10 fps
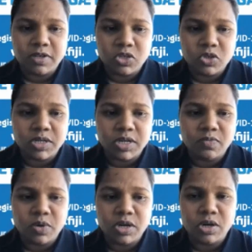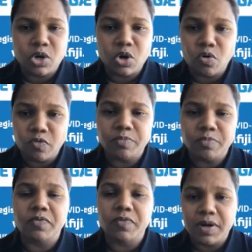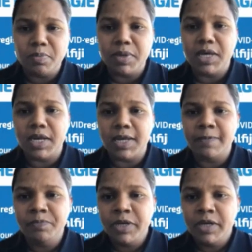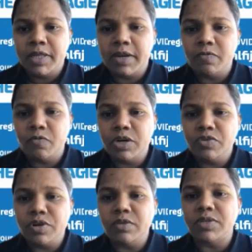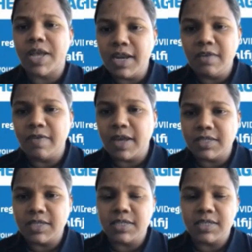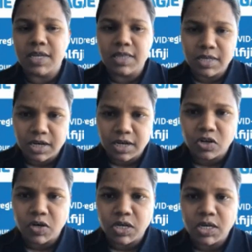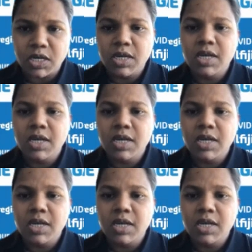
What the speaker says: issues. And we know from the very beginning that if we introduce any vaccines in the country,